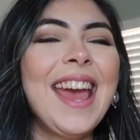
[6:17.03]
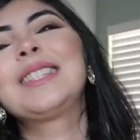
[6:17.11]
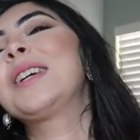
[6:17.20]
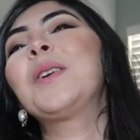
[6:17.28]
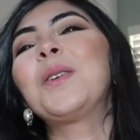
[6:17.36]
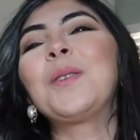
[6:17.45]

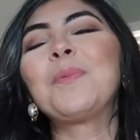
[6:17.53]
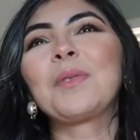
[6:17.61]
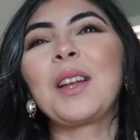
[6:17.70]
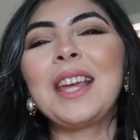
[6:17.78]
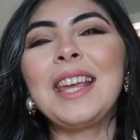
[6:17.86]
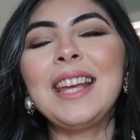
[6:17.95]

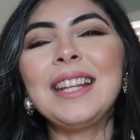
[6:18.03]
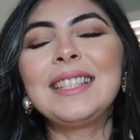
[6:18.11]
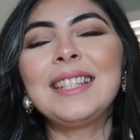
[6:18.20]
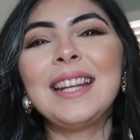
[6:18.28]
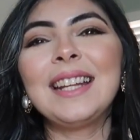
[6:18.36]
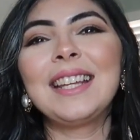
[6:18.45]
So he
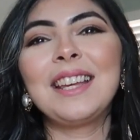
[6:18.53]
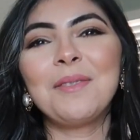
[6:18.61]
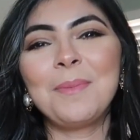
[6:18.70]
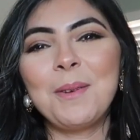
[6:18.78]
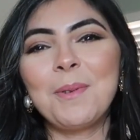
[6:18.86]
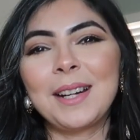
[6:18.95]
did give
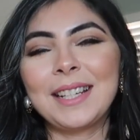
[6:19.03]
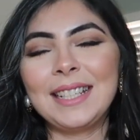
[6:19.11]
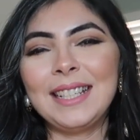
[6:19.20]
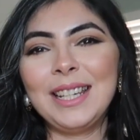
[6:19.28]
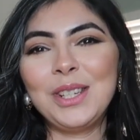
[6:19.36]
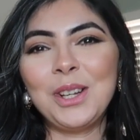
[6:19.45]
me one
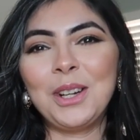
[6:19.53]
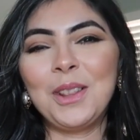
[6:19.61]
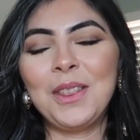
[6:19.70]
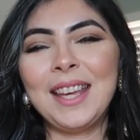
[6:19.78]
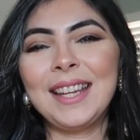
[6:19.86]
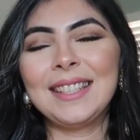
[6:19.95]
condition
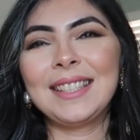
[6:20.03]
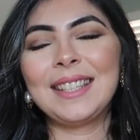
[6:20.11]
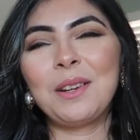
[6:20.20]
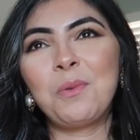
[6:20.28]
on this,